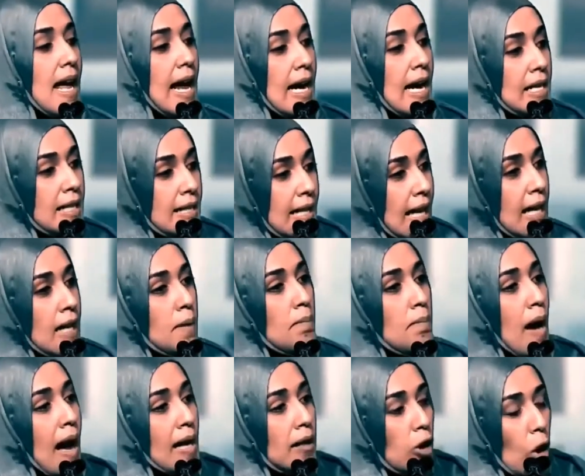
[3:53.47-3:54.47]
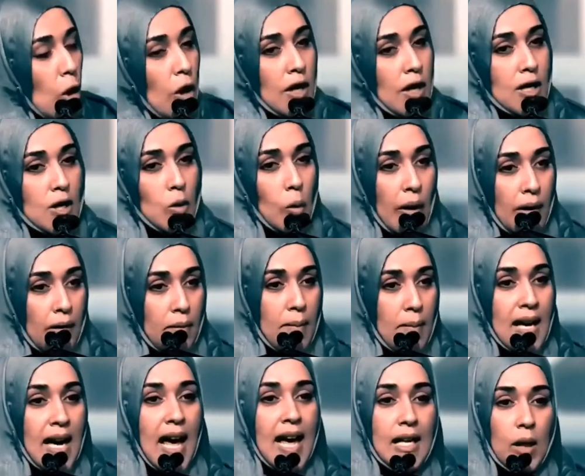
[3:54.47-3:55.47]
indeed my Lord is with
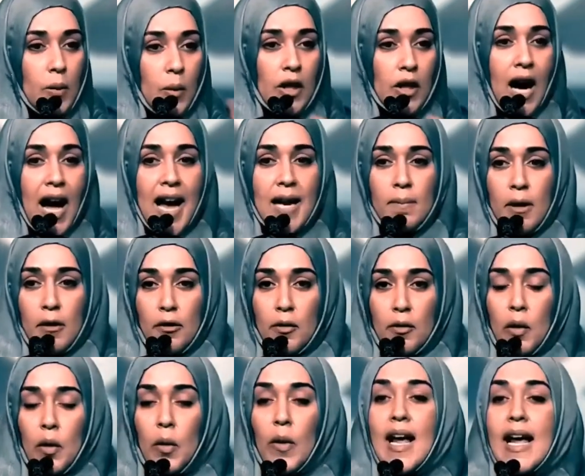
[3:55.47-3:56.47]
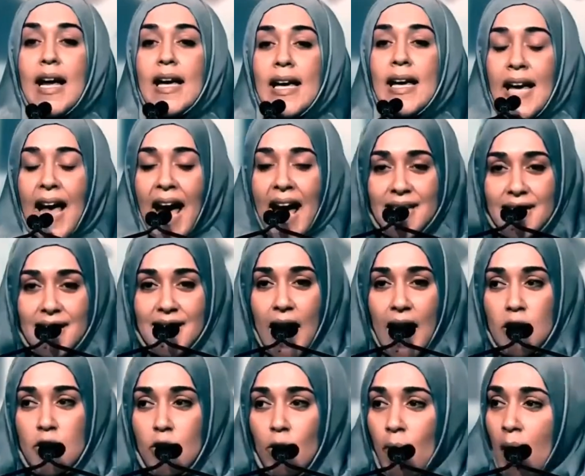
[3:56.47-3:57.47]
me and He will guide me through. Yes,
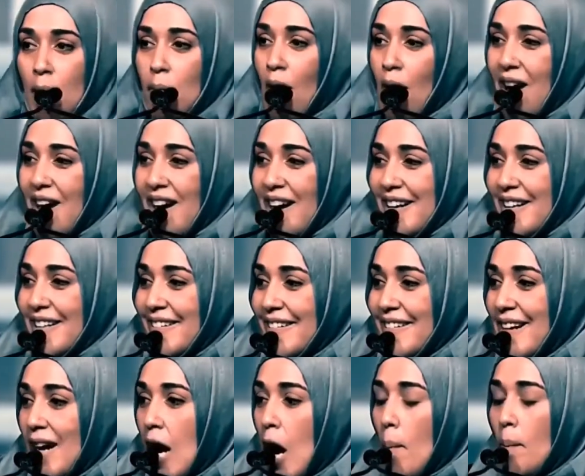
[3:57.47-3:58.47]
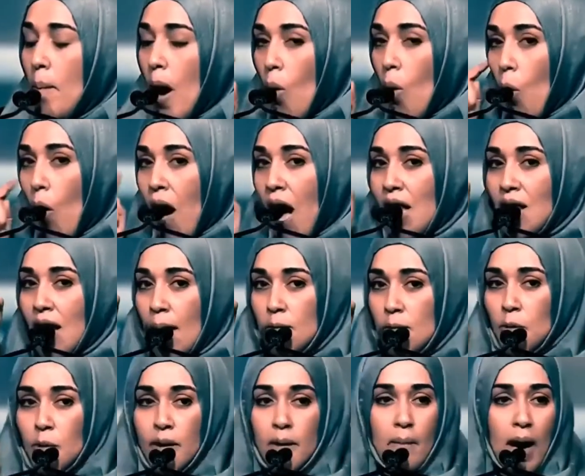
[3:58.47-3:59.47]
I do my part. But while I'm
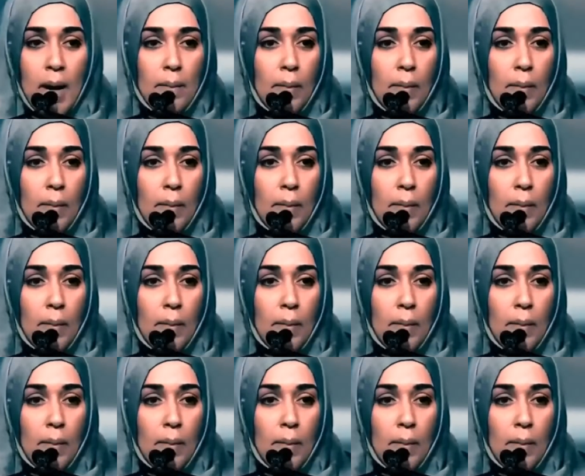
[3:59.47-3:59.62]
doing my